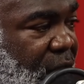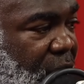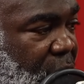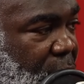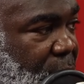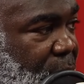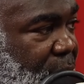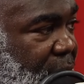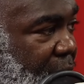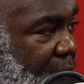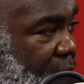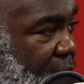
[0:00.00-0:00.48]

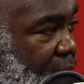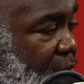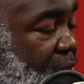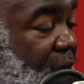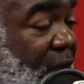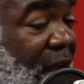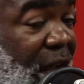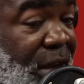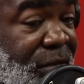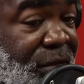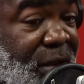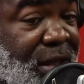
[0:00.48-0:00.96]
okay,
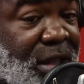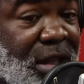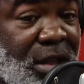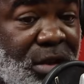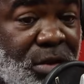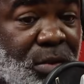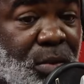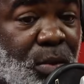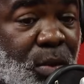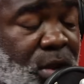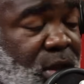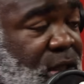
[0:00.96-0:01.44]
if he
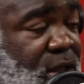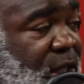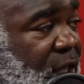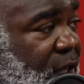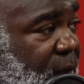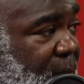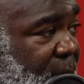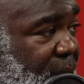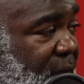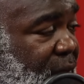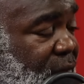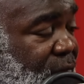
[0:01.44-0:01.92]
doesn't want to
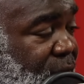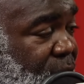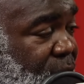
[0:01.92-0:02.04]
commit his